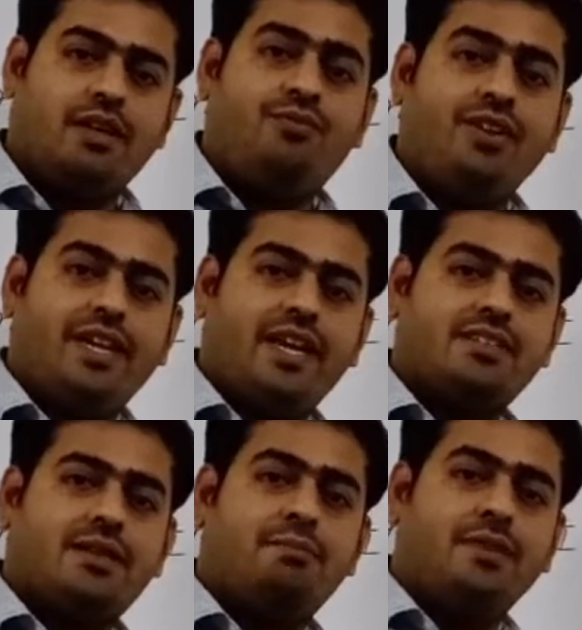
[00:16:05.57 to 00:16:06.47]
if we
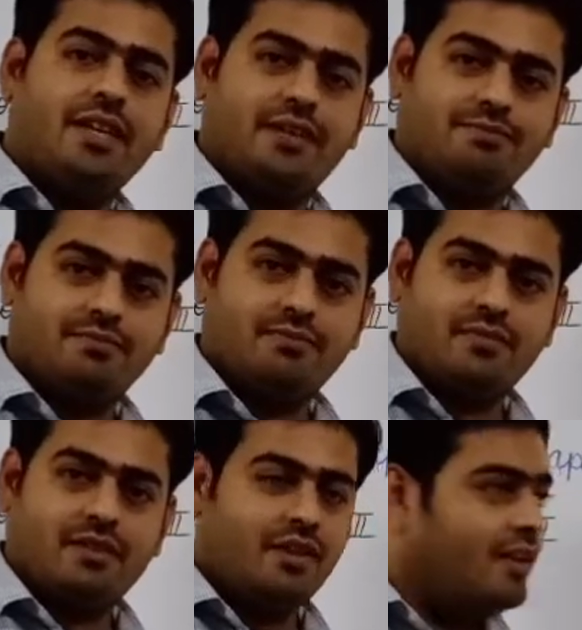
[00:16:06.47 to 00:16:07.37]
take some medium,
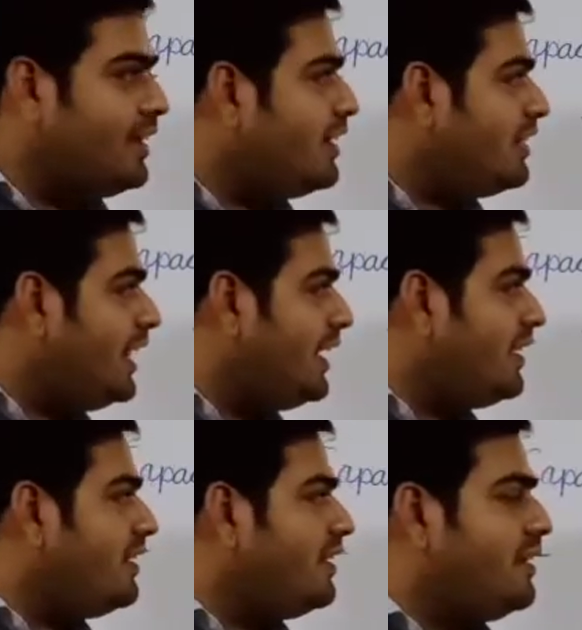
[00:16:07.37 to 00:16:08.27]

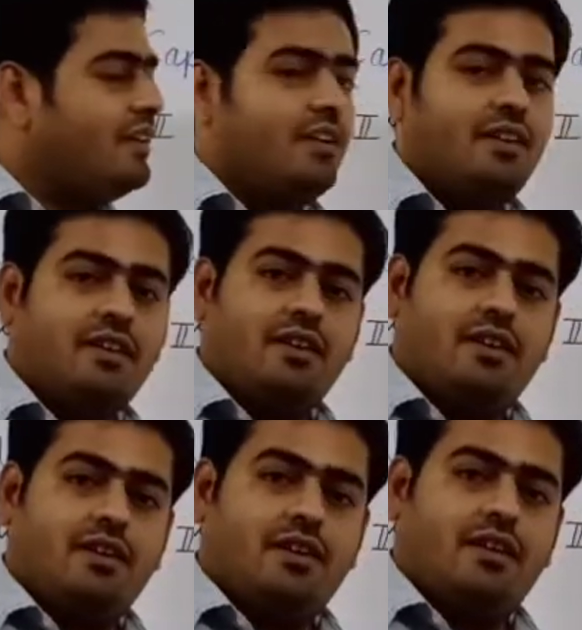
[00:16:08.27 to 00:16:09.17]
then
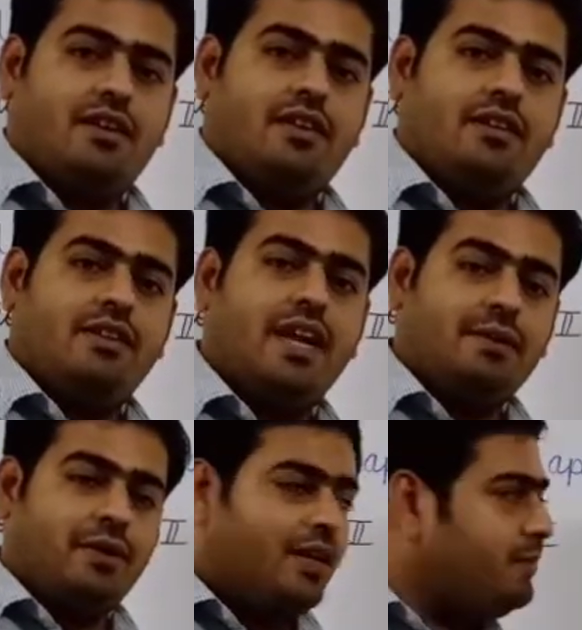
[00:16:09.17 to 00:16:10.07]

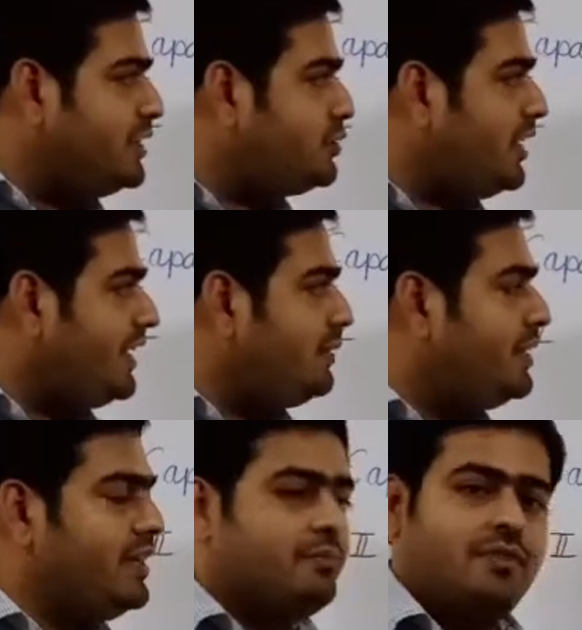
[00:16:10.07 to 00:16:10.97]
that medium, insulating
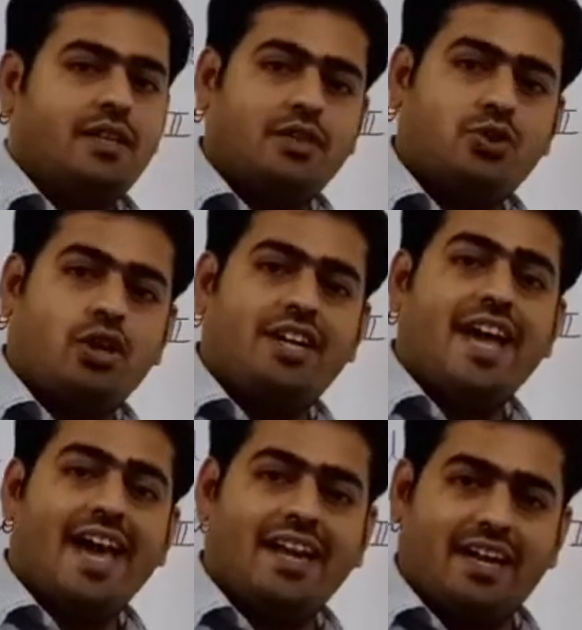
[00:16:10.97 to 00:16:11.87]
medium, is called a
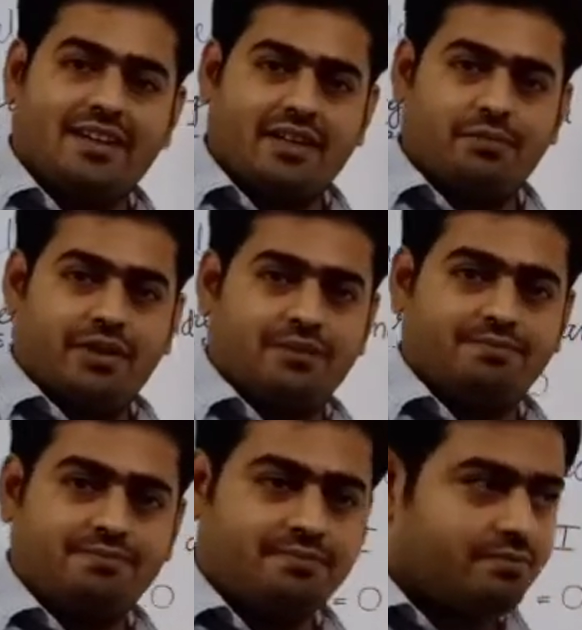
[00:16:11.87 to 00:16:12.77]
dielectric medium.
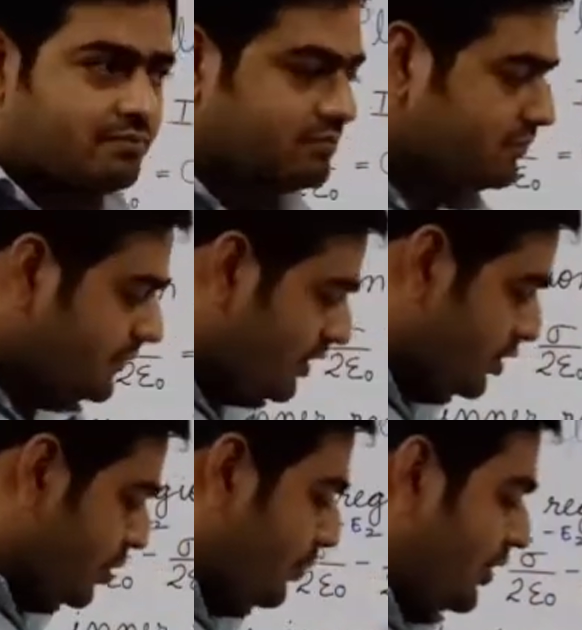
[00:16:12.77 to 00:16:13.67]

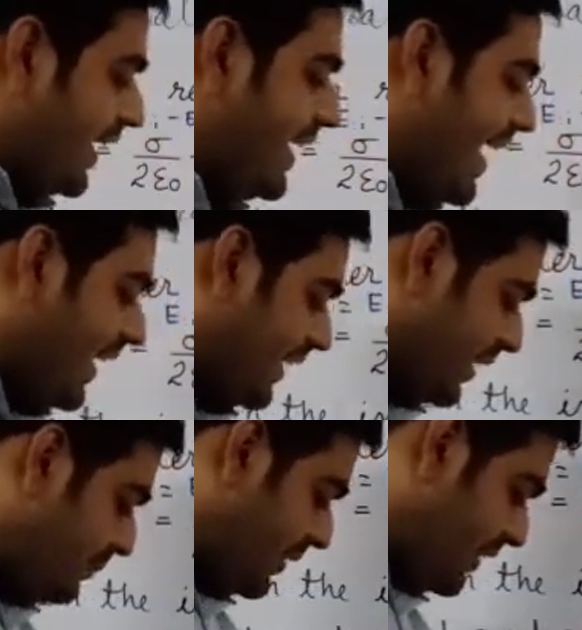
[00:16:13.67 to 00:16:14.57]
So for that
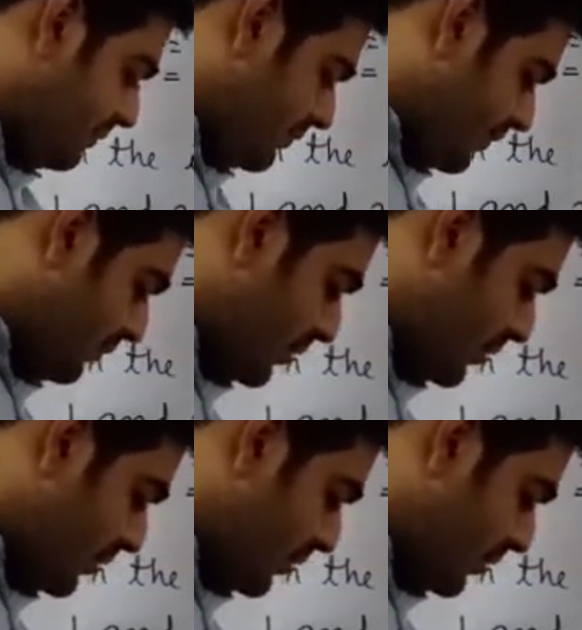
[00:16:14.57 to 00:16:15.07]
dielectric medium, what